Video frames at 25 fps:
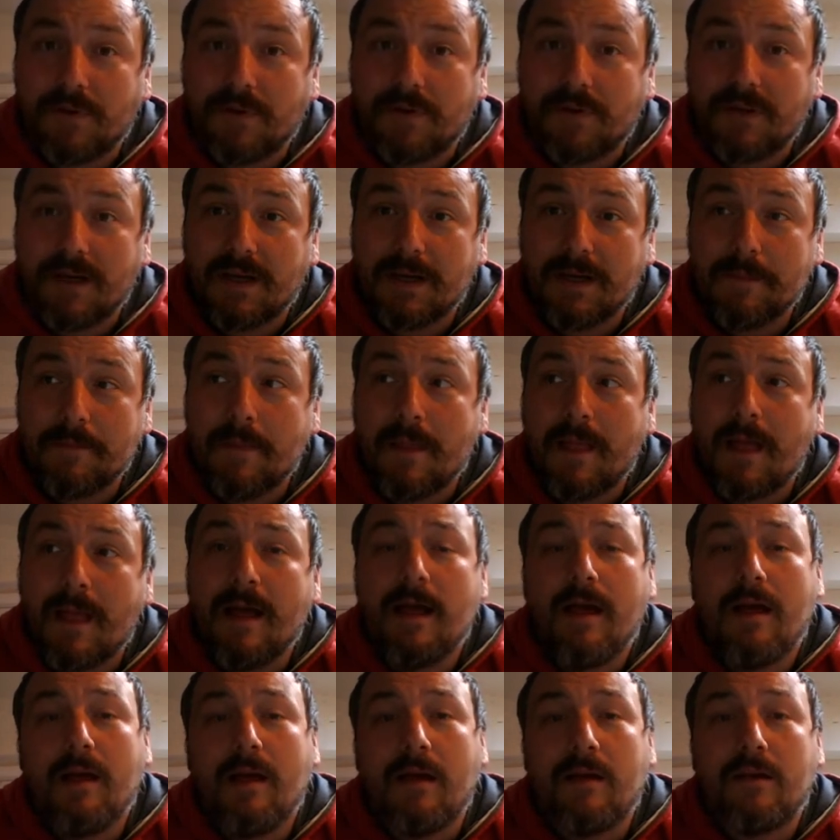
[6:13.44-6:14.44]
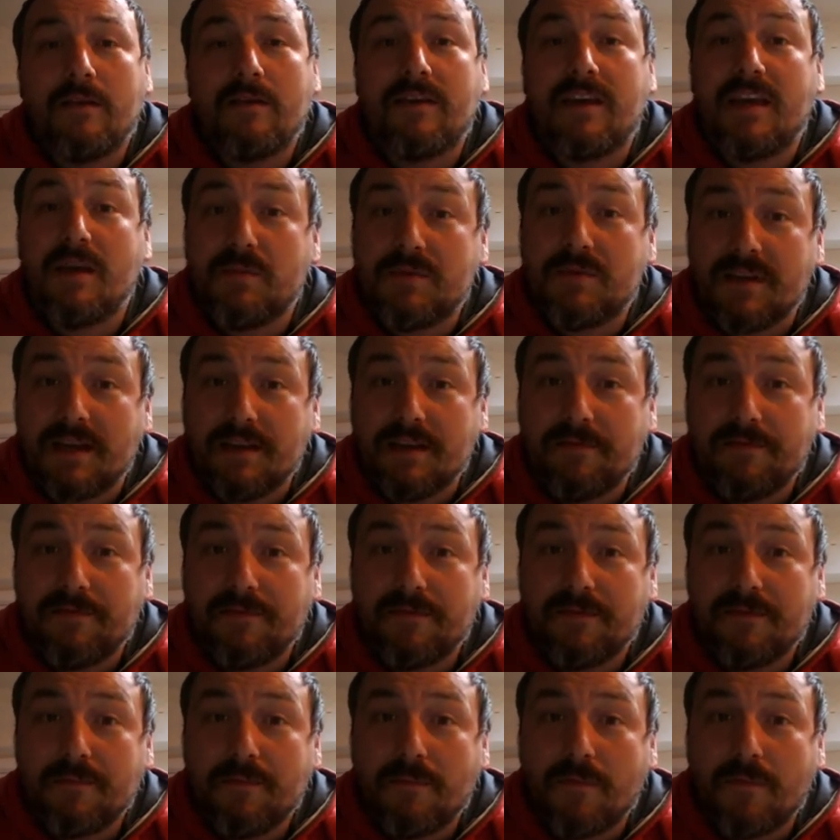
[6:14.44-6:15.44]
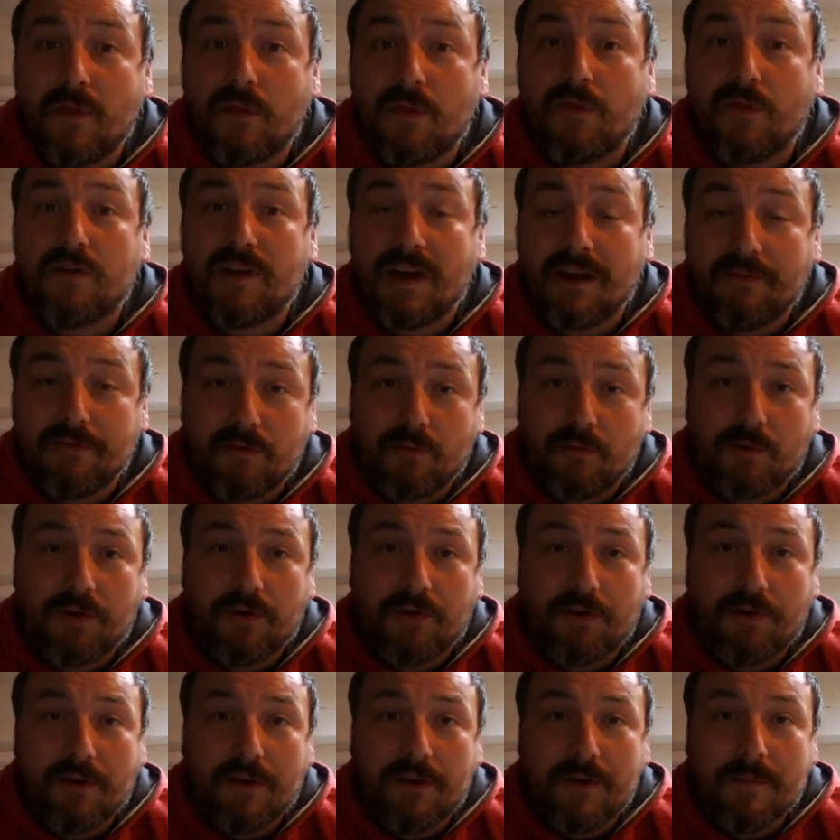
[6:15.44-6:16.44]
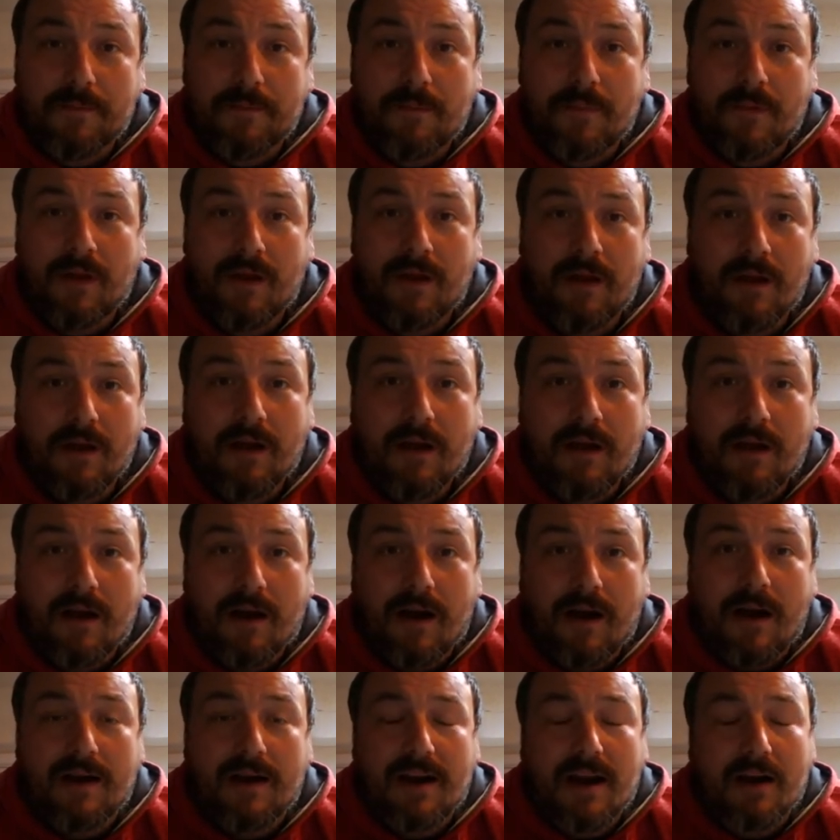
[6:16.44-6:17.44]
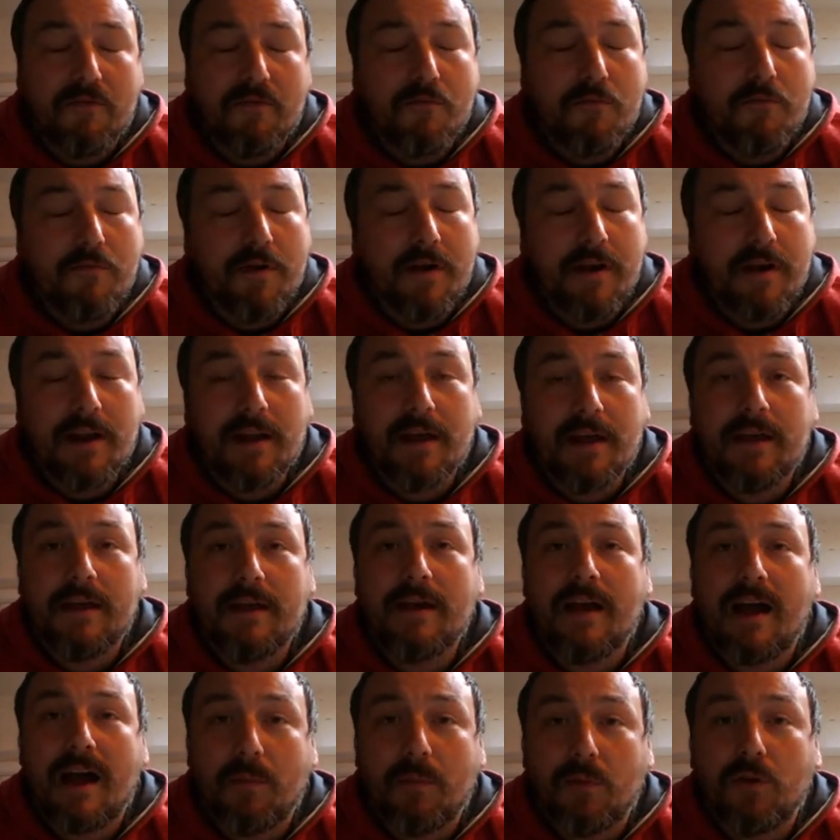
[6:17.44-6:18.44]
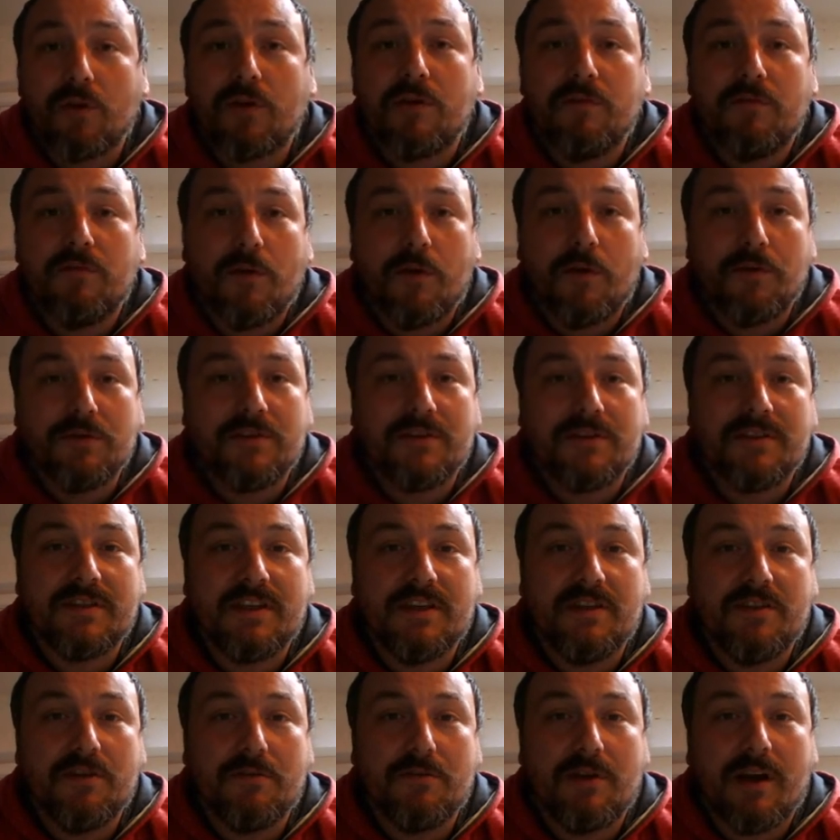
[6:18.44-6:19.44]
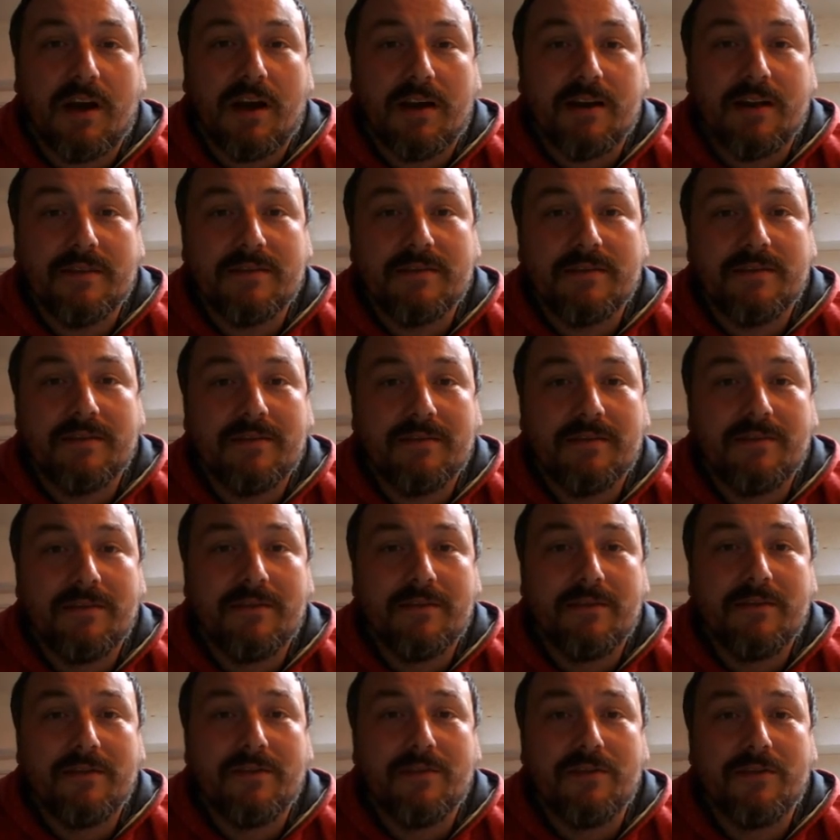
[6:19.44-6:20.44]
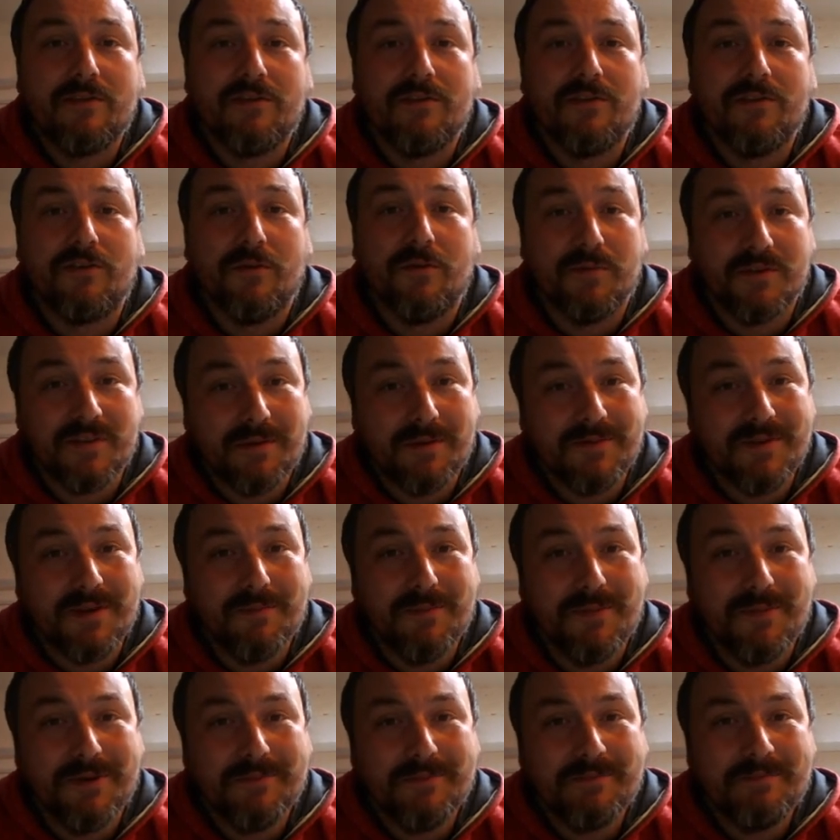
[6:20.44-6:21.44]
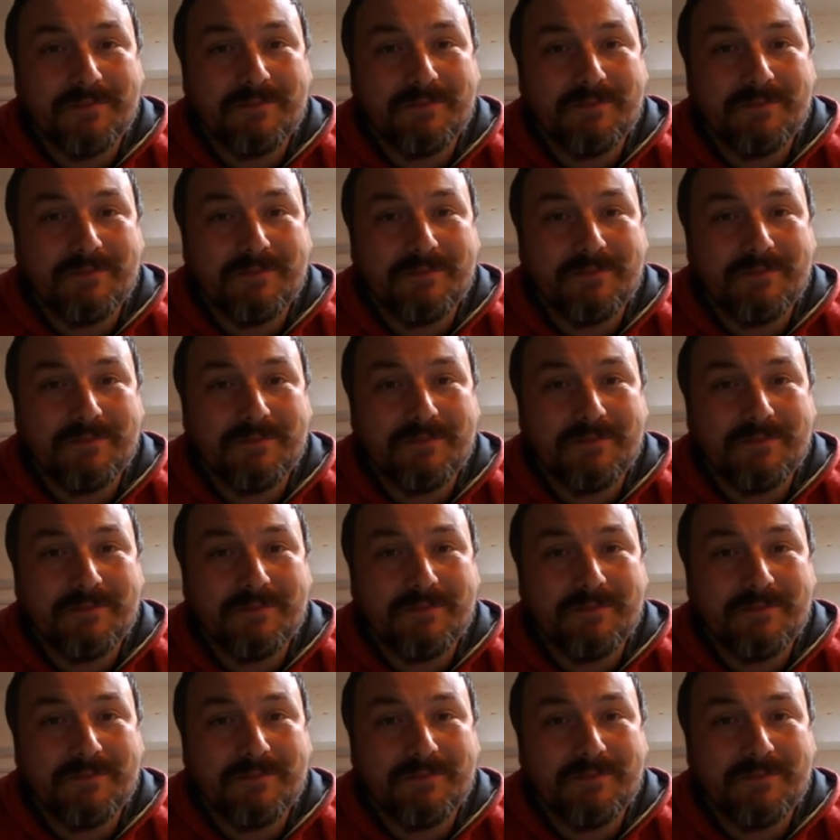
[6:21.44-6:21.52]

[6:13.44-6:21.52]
Okay, keep safe. Look after one another. And I really am looking forward to seeing you guys come September.